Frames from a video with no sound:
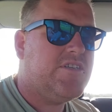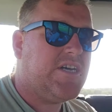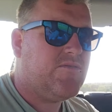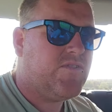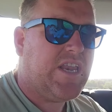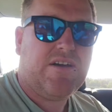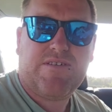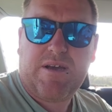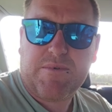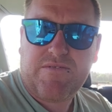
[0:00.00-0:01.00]
is Alfie
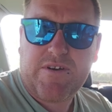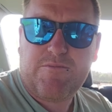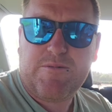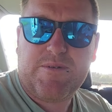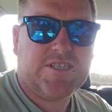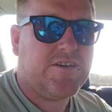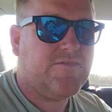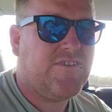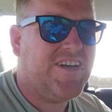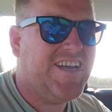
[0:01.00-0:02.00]
laughing at me filming
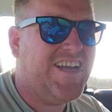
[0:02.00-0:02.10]
myself?